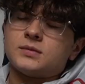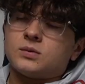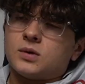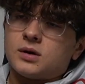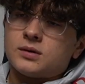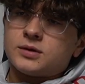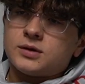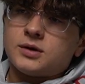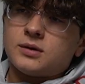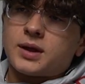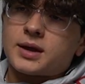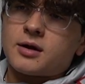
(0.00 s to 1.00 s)
Well, do you
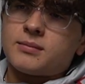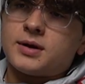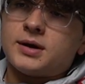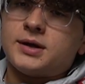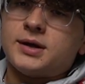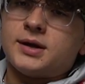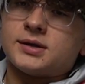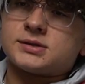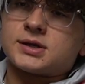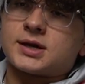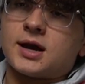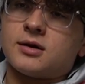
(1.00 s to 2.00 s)
know like how meditating
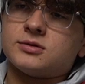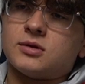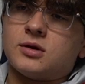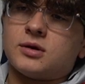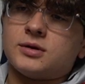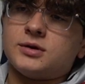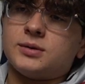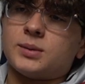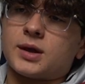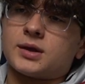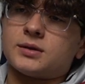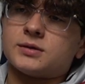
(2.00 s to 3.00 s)
is like how long? You,
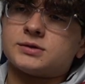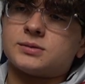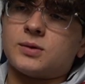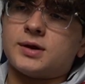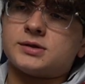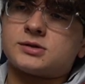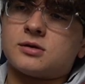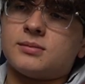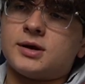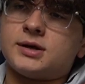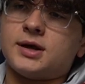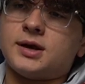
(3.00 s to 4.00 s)
like there's a way to start
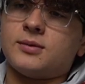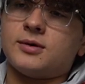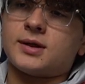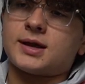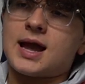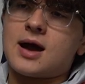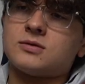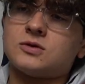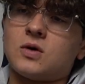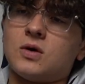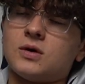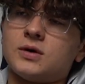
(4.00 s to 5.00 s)
meditating where you're like how
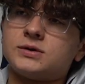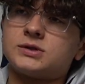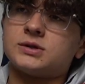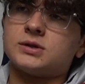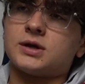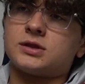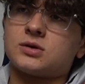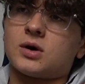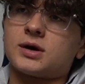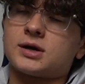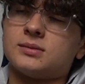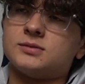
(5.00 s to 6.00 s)
long until a
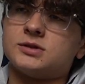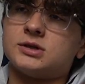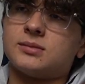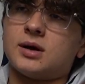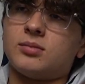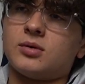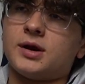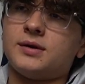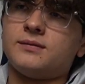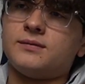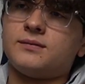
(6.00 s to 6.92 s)
thought comes into my brain.